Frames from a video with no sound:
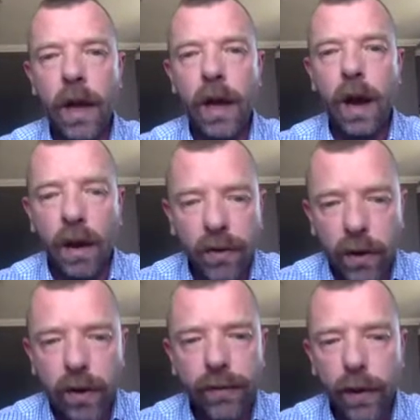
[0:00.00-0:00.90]

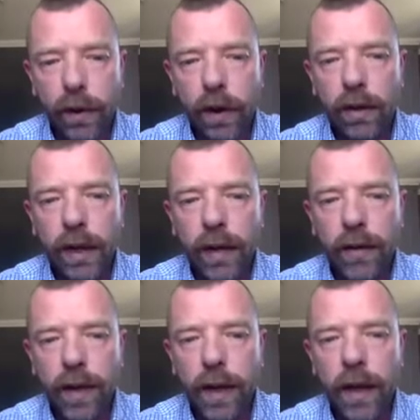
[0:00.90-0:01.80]
However, if you look
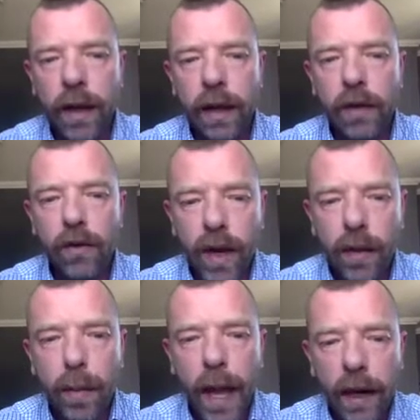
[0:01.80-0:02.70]
at the
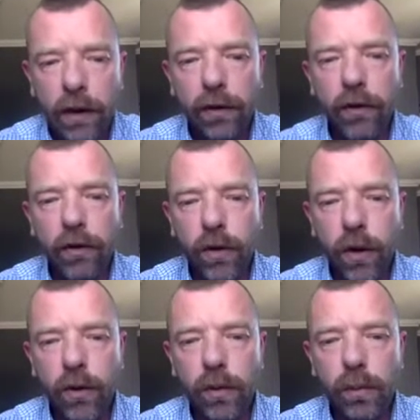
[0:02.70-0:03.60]
read pairs
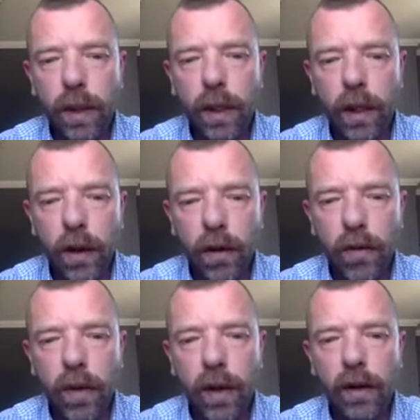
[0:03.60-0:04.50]
shown below
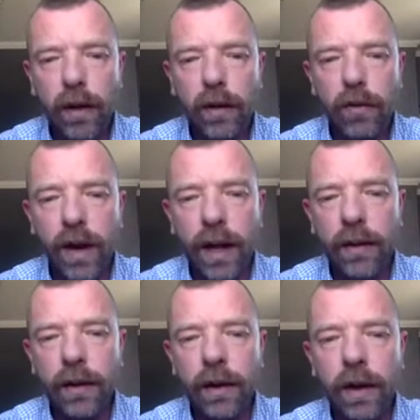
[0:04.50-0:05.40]
there in
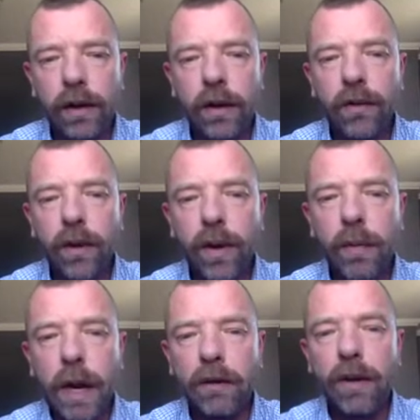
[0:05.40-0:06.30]
red, those are
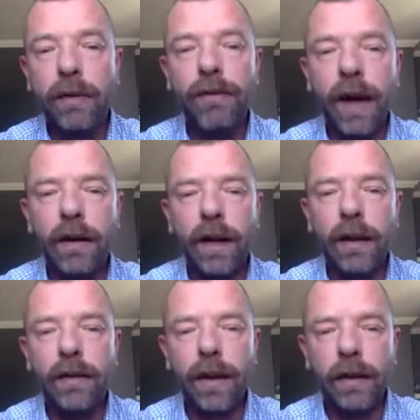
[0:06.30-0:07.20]
read pairs that
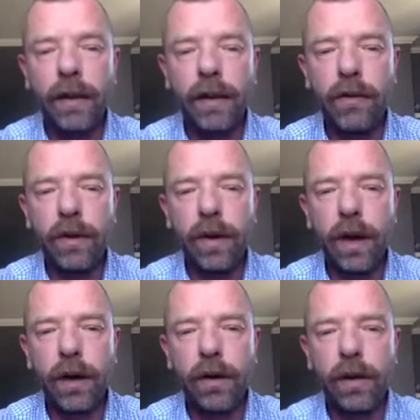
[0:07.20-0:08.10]
validate that deletion
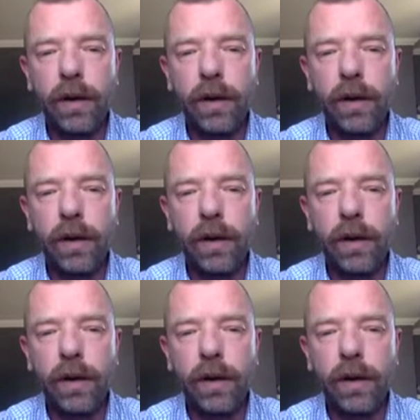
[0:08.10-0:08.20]
call.